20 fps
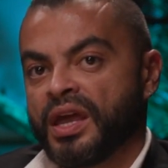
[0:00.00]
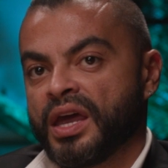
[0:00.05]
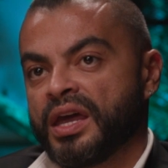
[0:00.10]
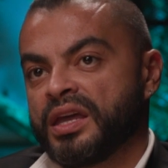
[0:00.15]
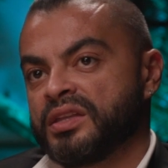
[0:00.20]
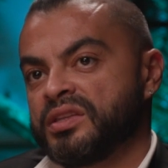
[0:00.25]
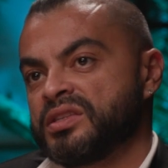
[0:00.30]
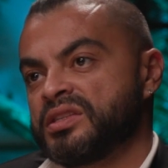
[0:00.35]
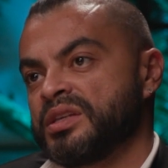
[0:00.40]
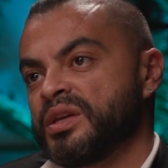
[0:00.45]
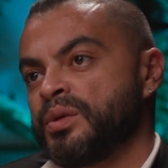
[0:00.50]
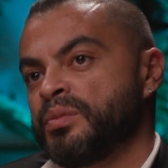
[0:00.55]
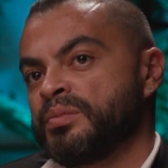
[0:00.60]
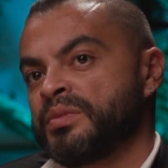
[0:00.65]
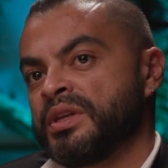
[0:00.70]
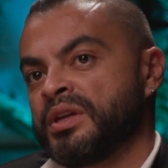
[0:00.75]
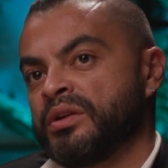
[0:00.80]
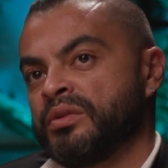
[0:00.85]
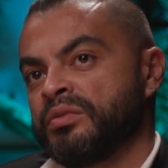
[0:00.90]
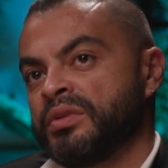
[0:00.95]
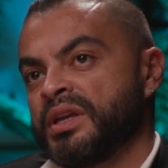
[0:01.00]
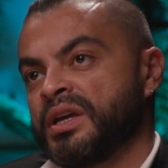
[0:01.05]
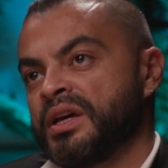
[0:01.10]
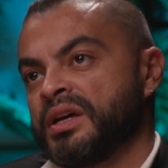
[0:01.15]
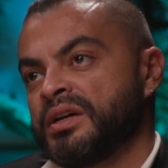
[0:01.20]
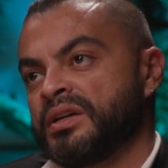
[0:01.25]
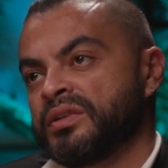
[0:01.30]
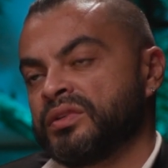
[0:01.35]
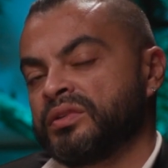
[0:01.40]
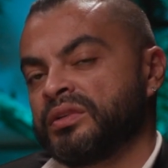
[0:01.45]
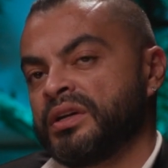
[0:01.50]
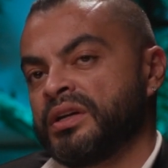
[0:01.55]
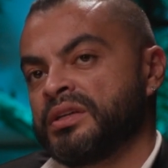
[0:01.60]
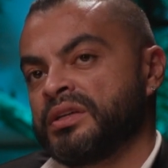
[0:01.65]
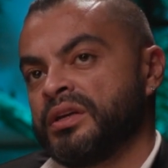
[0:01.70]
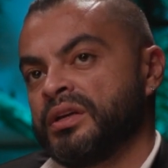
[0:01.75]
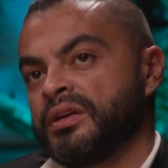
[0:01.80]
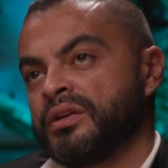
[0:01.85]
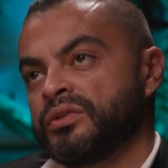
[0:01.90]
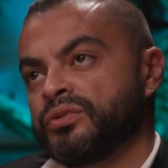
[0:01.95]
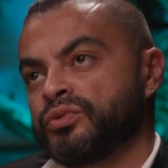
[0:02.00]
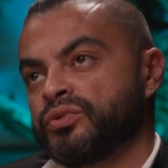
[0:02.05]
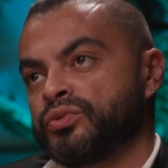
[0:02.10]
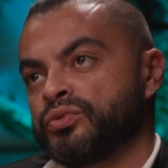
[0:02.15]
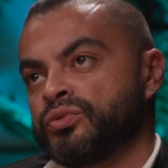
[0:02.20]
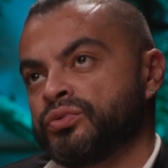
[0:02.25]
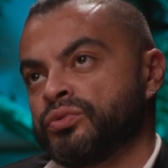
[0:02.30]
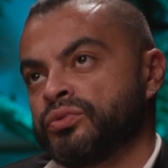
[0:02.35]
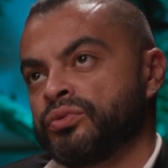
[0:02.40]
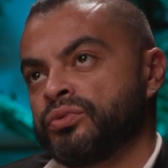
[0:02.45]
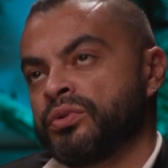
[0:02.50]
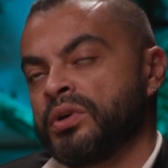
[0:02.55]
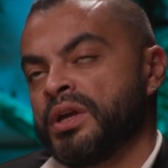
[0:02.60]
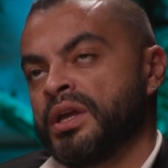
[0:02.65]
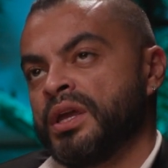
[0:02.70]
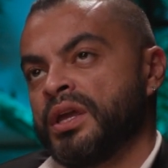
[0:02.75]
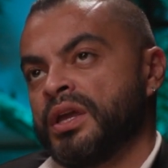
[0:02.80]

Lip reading: And some now they are trying to